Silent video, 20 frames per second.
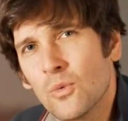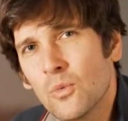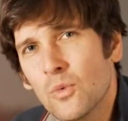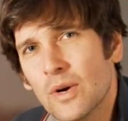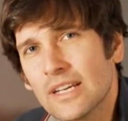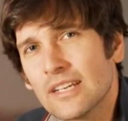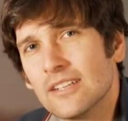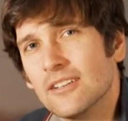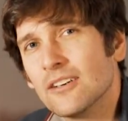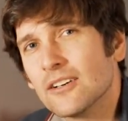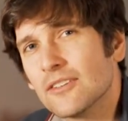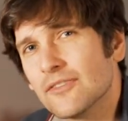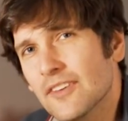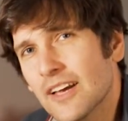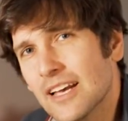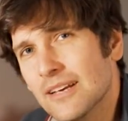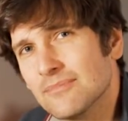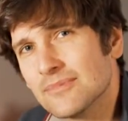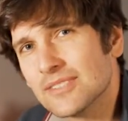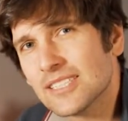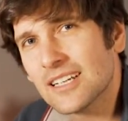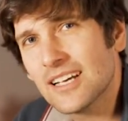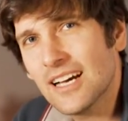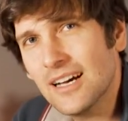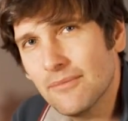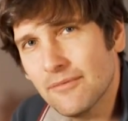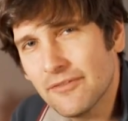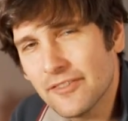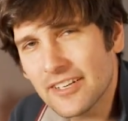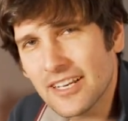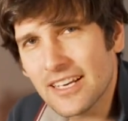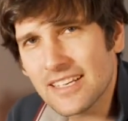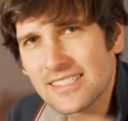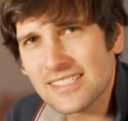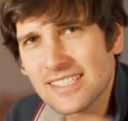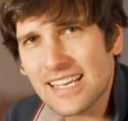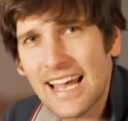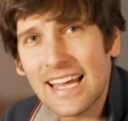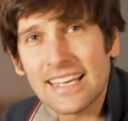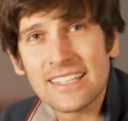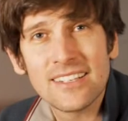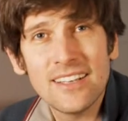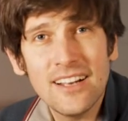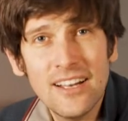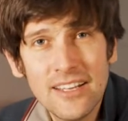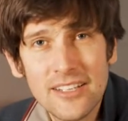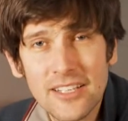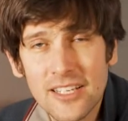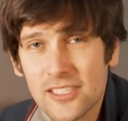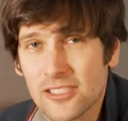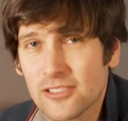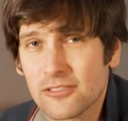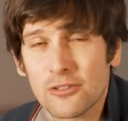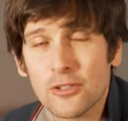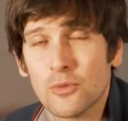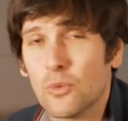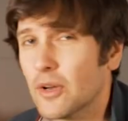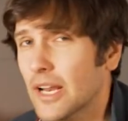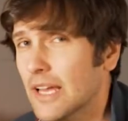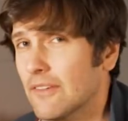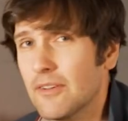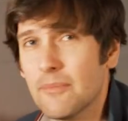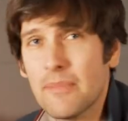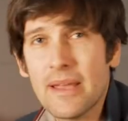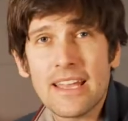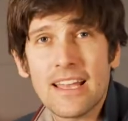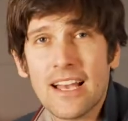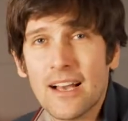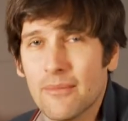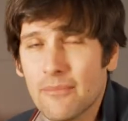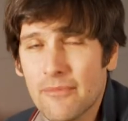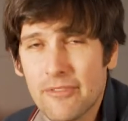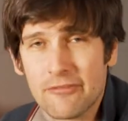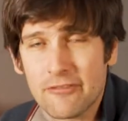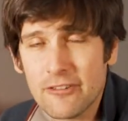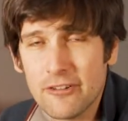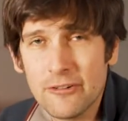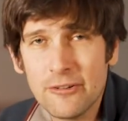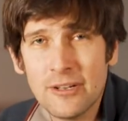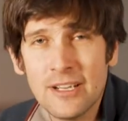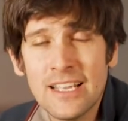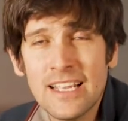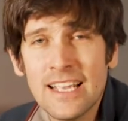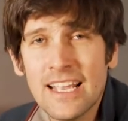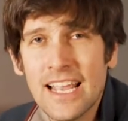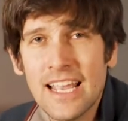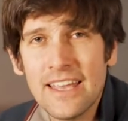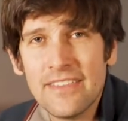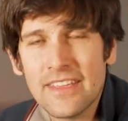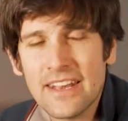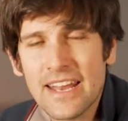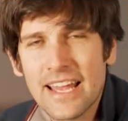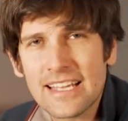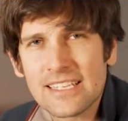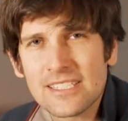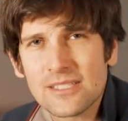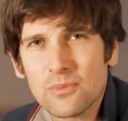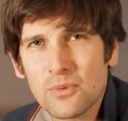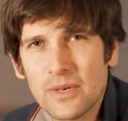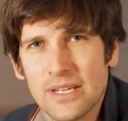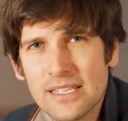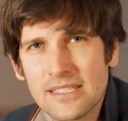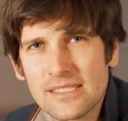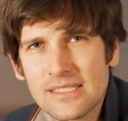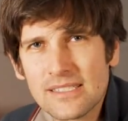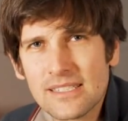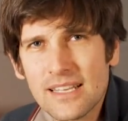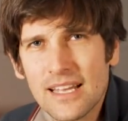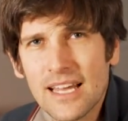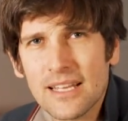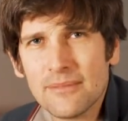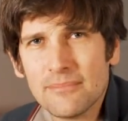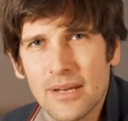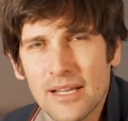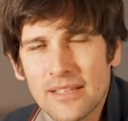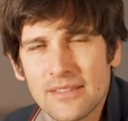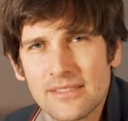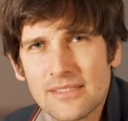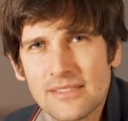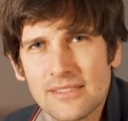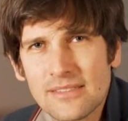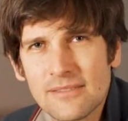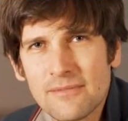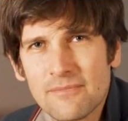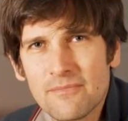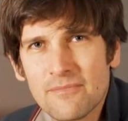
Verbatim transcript: we can look for Him to comfort us and guide us through whatever may come through in the next weeks and months.